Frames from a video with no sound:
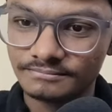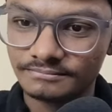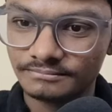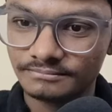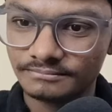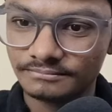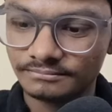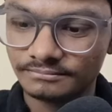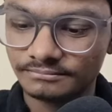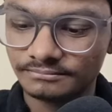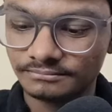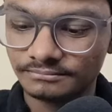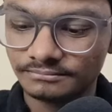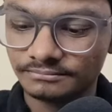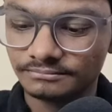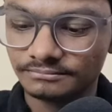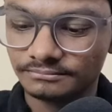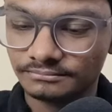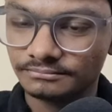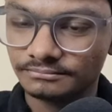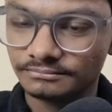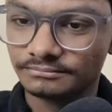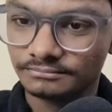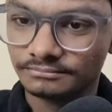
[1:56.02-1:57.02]

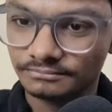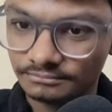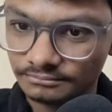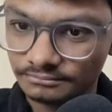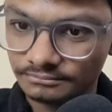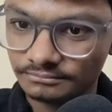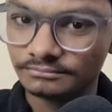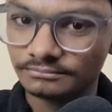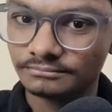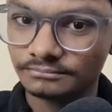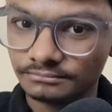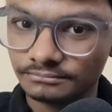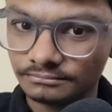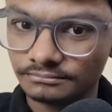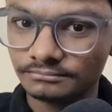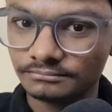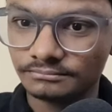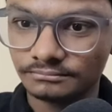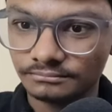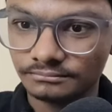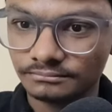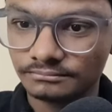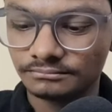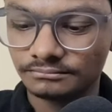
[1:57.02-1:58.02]

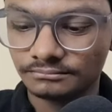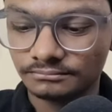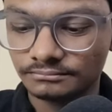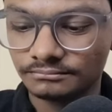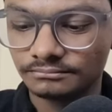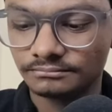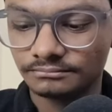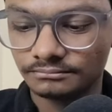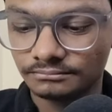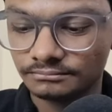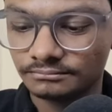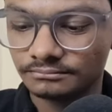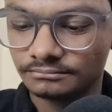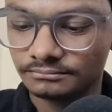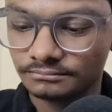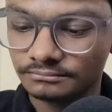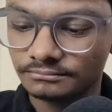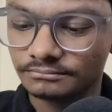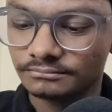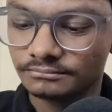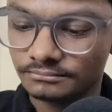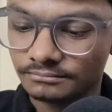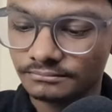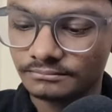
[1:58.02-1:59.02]

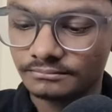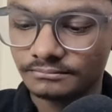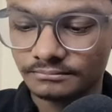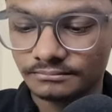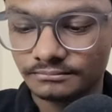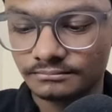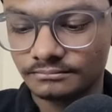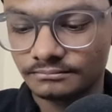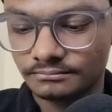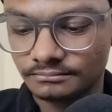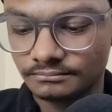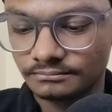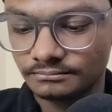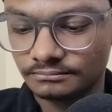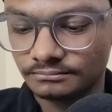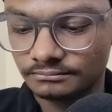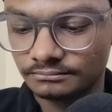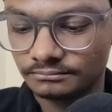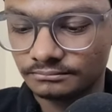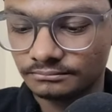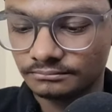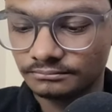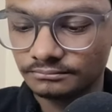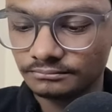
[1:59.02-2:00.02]

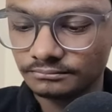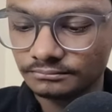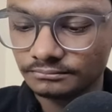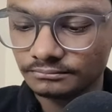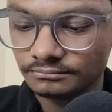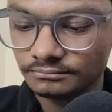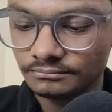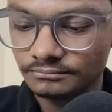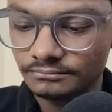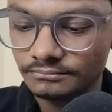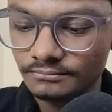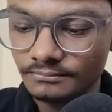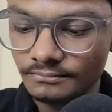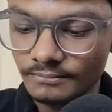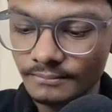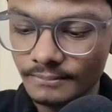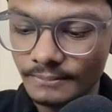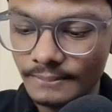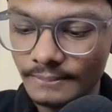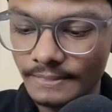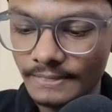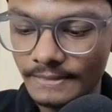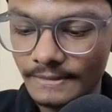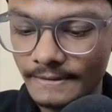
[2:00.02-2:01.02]

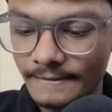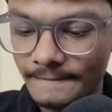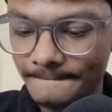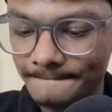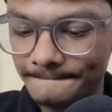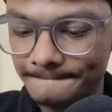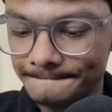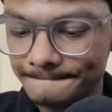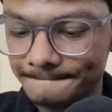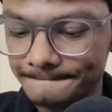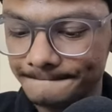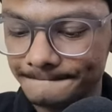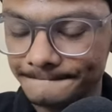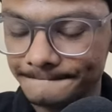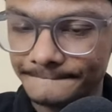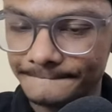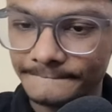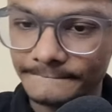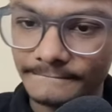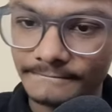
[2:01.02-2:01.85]
(silent)